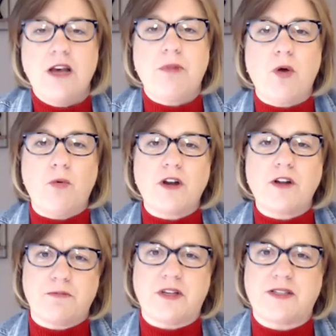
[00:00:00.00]
But one of
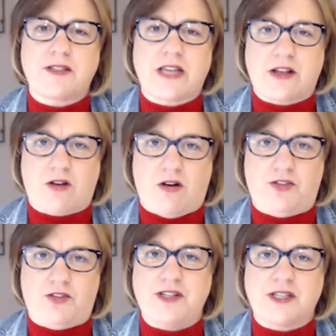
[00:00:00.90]
the places I
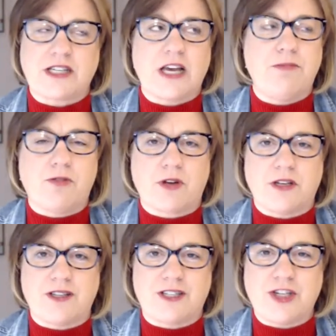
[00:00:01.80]
called is a type of
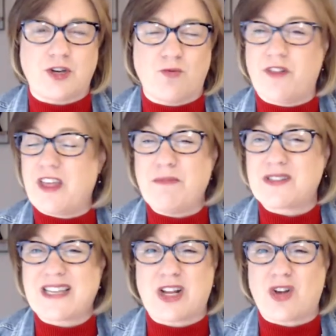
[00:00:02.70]
organization where they
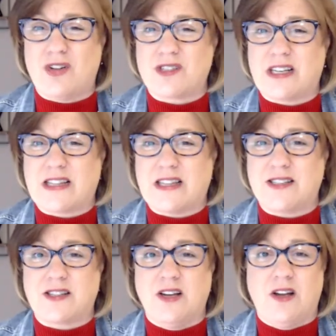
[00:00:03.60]
must get calls like
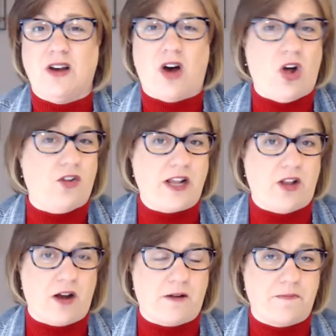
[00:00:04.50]
this all day
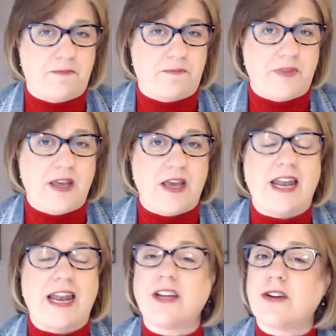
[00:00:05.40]
long. And
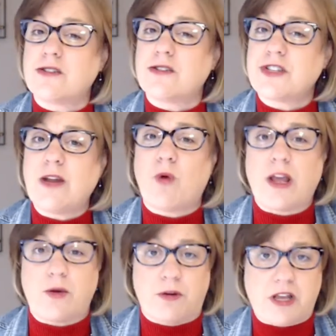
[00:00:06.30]
I can understand why
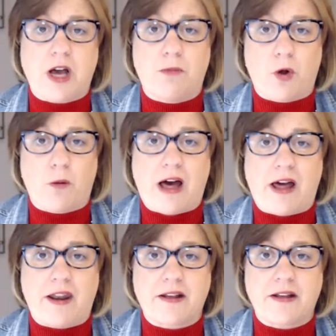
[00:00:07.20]
it would become robotic.